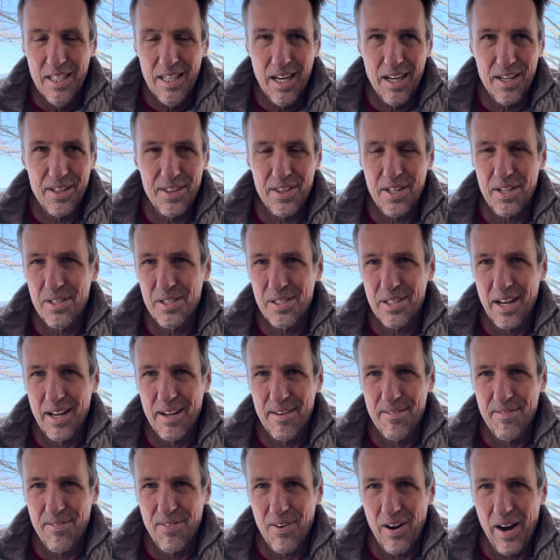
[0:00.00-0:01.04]
on Thursday
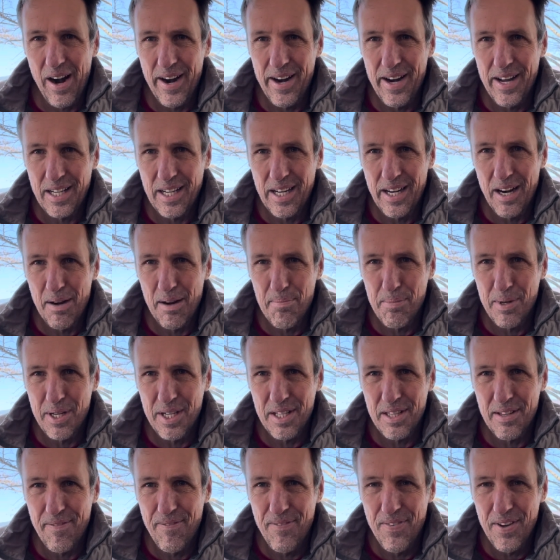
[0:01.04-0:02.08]
and Friday get up into
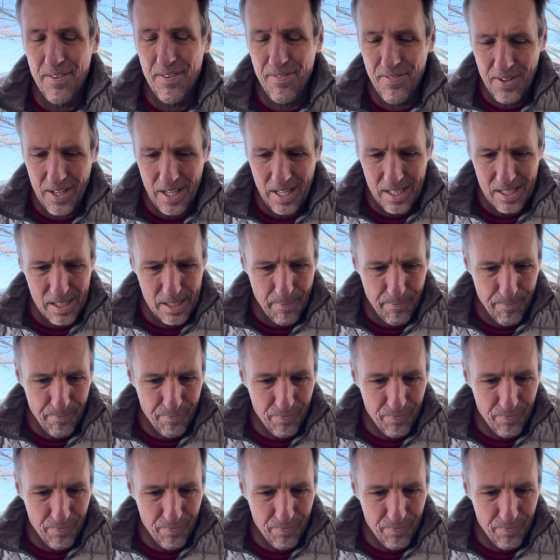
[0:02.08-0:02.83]
the 50s.